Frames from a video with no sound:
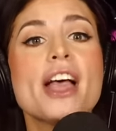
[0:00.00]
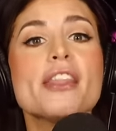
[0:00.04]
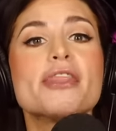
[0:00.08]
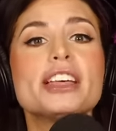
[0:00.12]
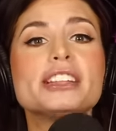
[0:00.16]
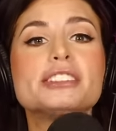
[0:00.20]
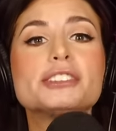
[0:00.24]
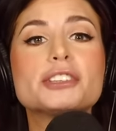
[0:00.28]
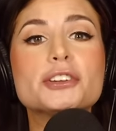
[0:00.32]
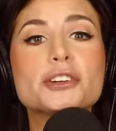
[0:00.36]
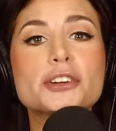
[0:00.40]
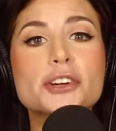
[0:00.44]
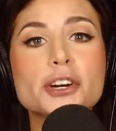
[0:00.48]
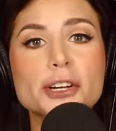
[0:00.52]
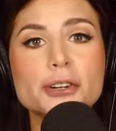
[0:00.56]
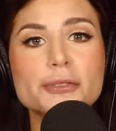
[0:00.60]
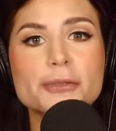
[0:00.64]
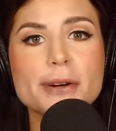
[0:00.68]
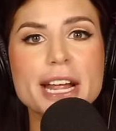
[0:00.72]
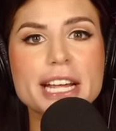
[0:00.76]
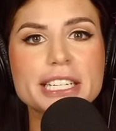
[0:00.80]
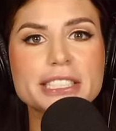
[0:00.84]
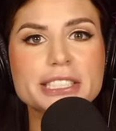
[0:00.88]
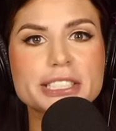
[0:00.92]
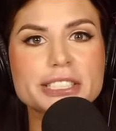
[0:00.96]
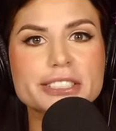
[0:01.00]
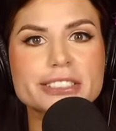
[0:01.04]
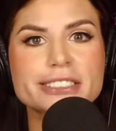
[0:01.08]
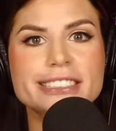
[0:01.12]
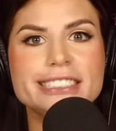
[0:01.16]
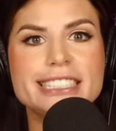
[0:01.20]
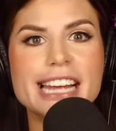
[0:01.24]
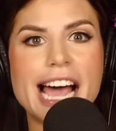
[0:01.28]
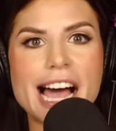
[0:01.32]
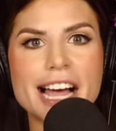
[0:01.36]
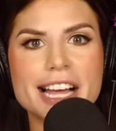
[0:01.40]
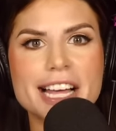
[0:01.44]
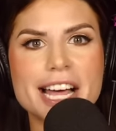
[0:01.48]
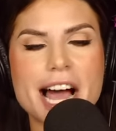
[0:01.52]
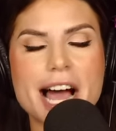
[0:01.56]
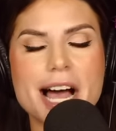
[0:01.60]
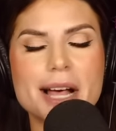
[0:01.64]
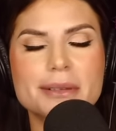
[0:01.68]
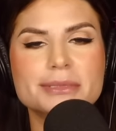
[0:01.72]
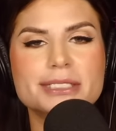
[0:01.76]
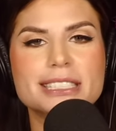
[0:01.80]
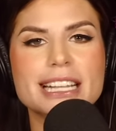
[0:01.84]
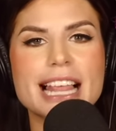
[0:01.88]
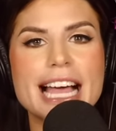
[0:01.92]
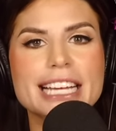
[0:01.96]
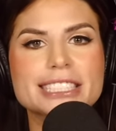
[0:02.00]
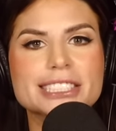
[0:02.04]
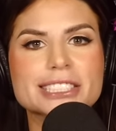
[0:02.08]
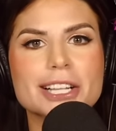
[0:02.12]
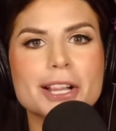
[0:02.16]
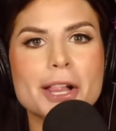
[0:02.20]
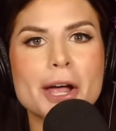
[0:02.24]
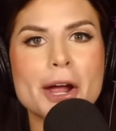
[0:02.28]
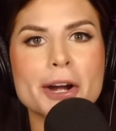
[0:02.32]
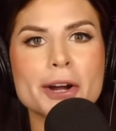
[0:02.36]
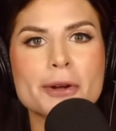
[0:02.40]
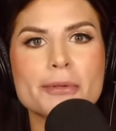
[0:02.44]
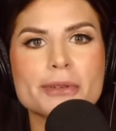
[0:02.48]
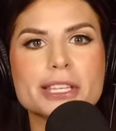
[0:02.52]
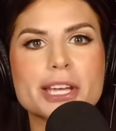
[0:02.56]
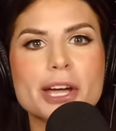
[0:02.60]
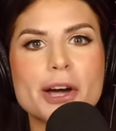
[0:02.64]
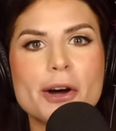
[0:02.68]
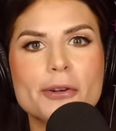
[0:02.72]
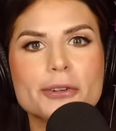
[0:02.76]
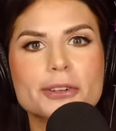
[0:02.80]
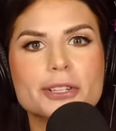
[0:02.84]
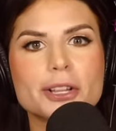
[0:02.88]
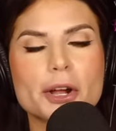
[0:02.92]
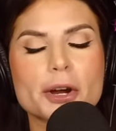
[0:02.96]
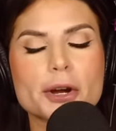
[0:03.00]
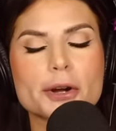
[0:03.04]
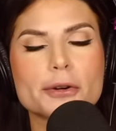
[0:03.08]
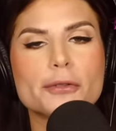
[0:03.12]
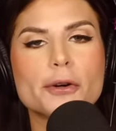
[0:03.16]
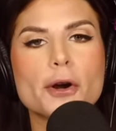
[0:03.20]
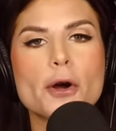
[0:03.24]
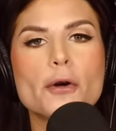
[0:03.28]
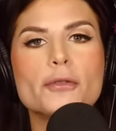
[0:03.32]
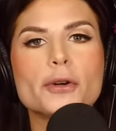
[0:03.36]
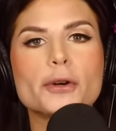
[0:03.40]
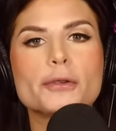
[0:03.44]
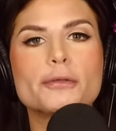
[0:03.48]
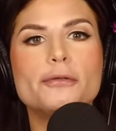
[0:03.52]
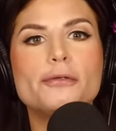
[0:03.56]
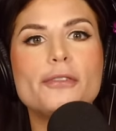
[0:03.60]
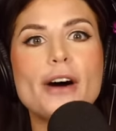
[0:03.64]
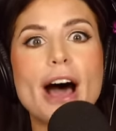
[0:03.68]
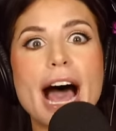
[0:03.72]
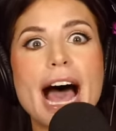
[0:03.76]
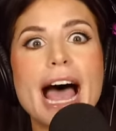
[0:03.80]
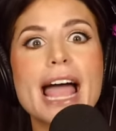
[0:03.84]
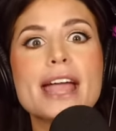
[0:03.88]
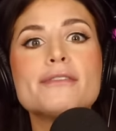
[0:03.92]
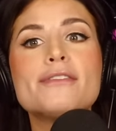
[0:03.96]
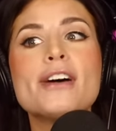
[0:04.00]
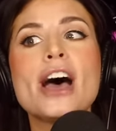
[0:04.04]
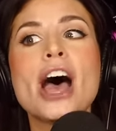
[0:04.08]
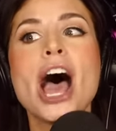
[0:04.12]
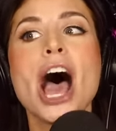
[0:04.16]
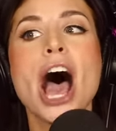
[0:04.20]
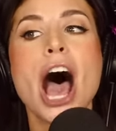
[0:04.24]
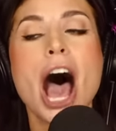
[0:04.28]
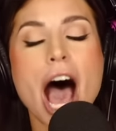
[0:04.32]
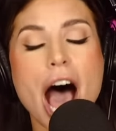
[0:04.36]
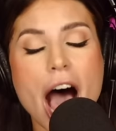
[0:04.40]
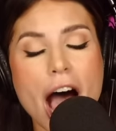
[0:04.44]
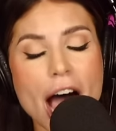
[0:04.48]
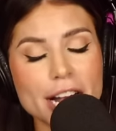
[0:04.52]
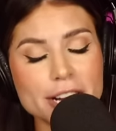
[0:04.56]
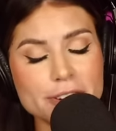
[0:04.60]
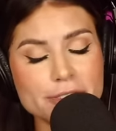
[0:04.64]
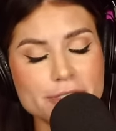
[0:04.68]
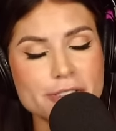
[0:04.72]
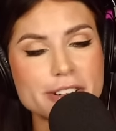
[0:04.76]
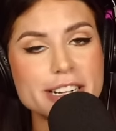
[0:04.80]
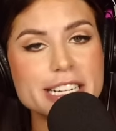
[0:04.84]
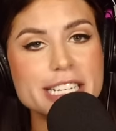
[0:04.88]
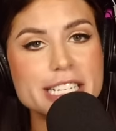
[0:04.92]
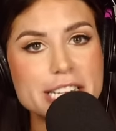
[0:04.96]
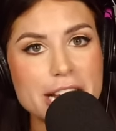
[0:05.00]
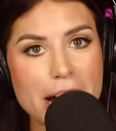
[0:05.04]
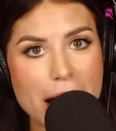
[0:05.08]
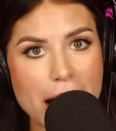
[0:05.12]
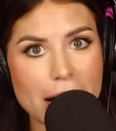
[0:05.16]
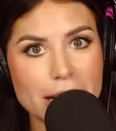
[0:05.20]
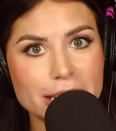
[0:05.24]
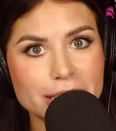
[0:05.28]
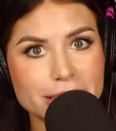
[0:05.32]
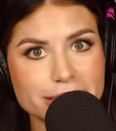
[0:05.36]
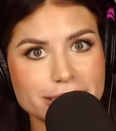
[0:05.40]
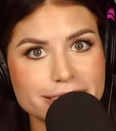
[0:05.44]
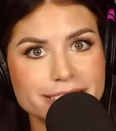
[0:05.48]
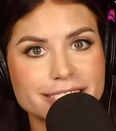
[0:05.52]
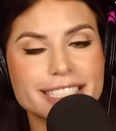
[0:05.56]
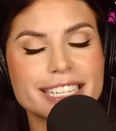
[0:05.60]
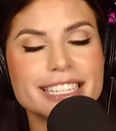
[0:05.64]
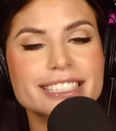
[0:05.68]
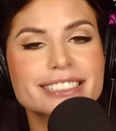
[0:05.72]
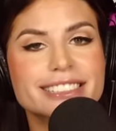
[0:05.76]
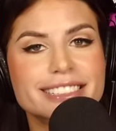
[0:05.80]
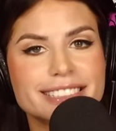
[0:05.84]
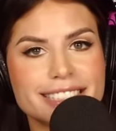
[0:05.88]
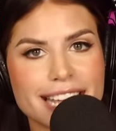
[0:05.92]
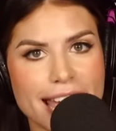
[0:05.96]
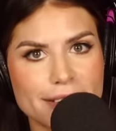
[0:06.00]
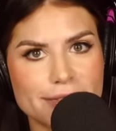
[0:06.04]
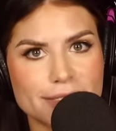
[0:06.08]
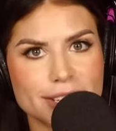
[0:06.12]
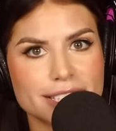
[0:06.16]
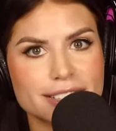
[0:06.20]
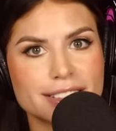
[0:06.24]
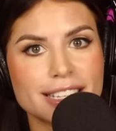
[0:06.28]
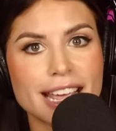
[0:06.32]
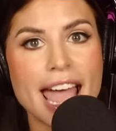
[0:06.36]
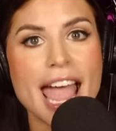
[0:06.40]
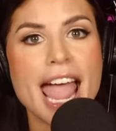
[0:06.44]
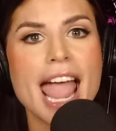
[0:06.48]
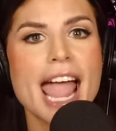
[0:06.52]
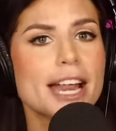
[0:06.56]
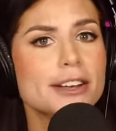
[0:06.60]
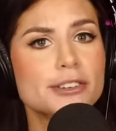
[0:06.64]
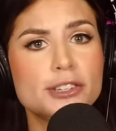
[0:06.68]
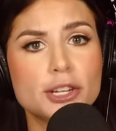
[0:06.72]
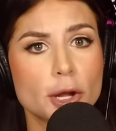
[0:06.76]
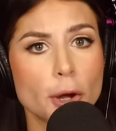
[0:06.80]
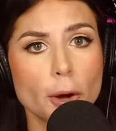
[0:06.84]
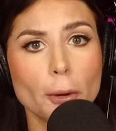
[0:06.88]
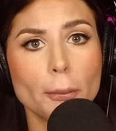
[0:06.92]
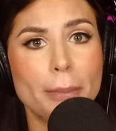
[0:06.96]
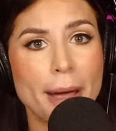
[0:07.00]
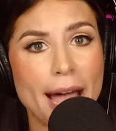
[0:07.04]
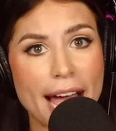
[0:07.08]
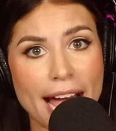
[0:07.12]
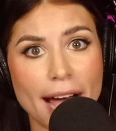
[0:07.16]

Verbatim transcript: That's goodranchers.com slash Clark with code Clark for over $500 in savings and two